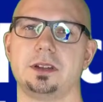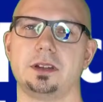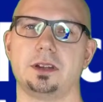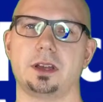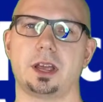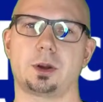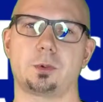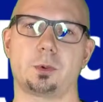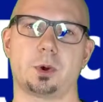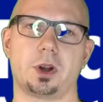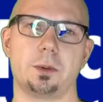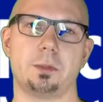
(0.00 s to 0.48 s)

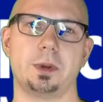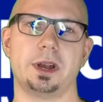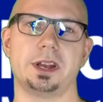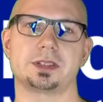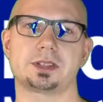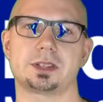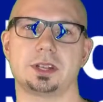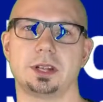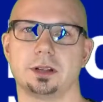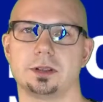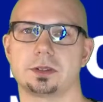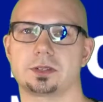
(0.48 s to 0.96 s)
acquire many
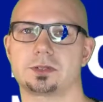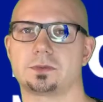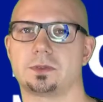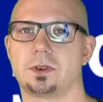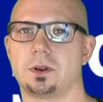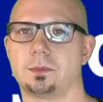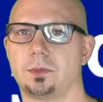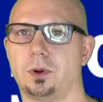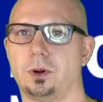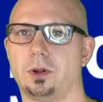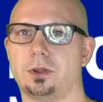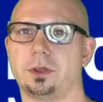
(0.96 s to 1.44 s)
skills
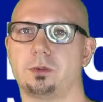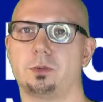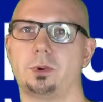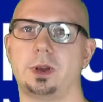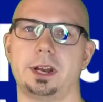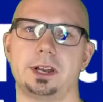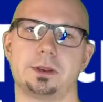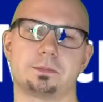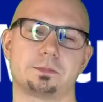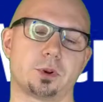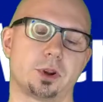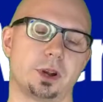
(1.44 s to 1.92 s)
from all the
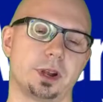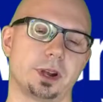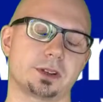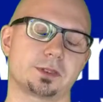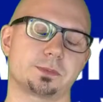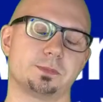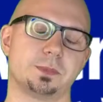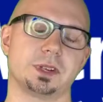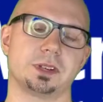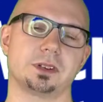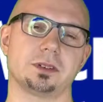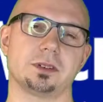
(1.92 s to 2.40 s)
related products,
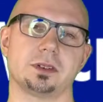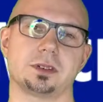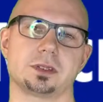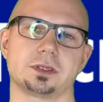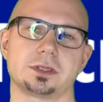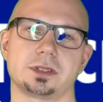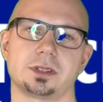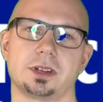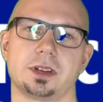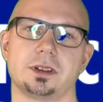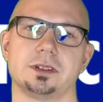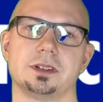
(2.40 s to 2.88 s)
because